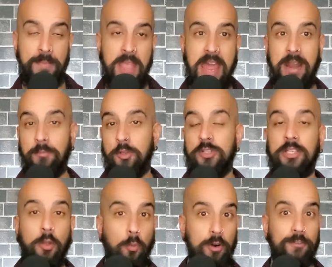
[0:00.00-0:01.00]
And I'm using
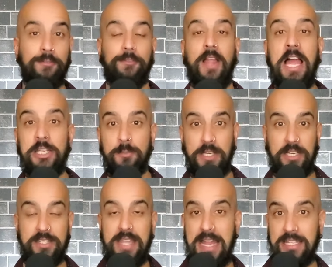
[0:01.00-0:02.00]
the word flesh
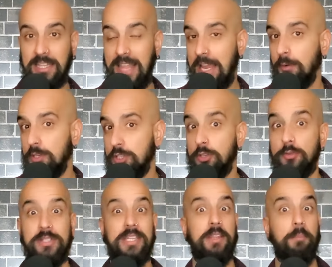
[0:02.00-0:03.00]
because that's language
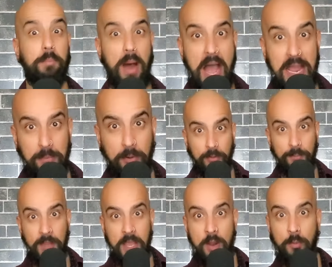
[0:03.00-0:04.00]
used in the Bible,
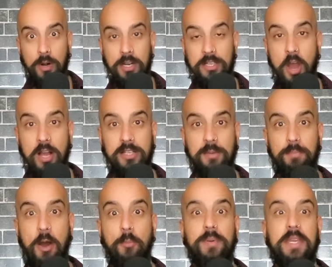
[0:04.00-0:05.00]
where it talks
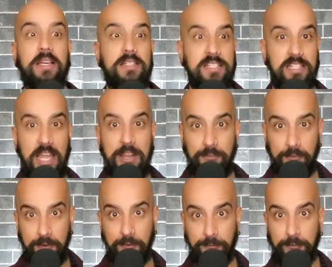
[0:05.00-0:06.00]
about being a slave of
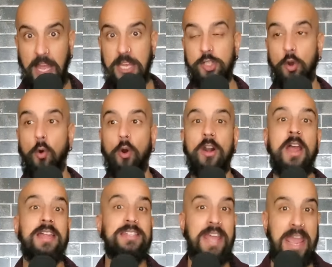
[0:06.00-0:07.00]
your flesh or
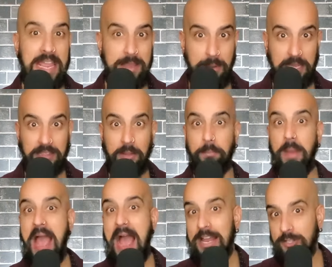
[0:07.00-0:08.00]
taming the
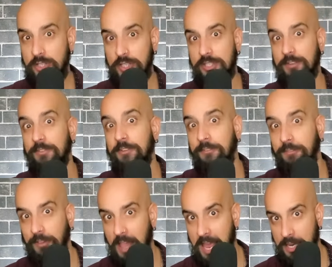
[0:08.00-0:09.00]
passions of the
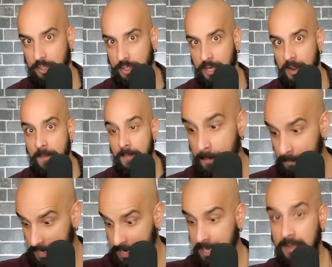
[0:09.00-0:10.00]
flesh,
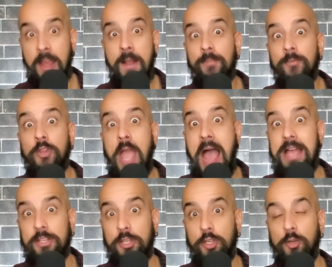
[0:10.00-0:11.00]
meaning
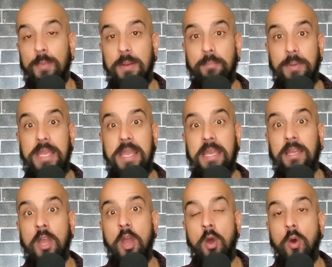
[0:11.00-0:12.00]
as a human being,
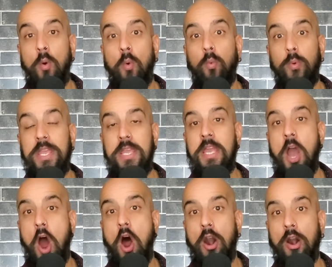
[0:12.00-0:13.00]
we
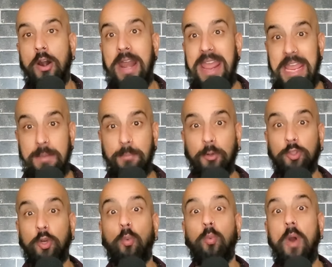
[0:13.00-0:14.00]
are able
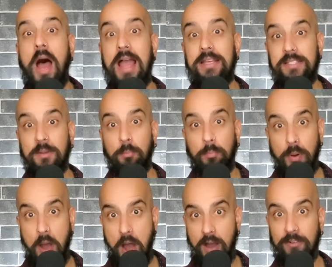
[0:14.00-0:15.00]
to rise
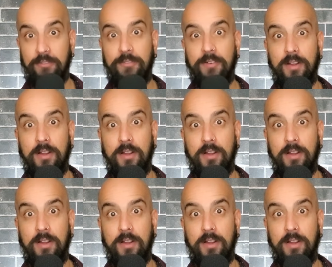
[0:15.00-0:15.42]
above